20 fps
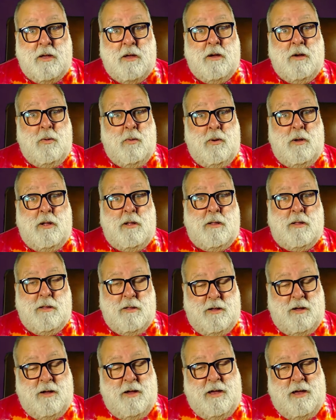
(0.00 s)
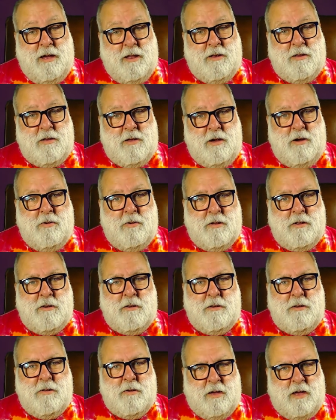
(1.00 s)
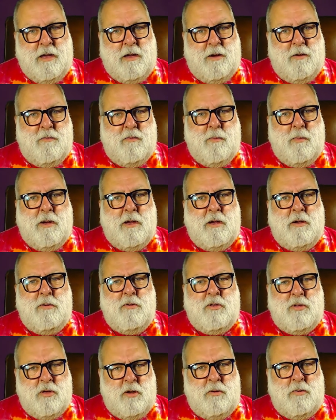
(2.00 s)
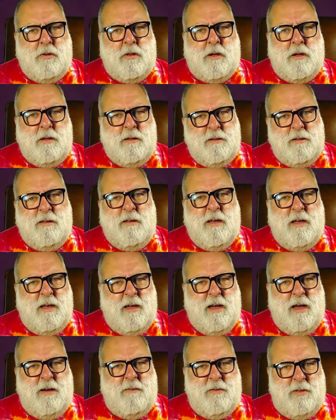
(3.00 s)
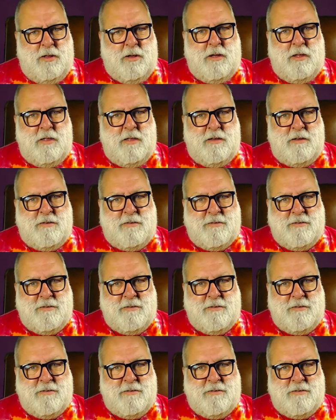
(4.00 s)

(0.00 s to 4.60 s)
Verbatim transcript: Well, I had a go at looking over my own shoulder. Have a look at this.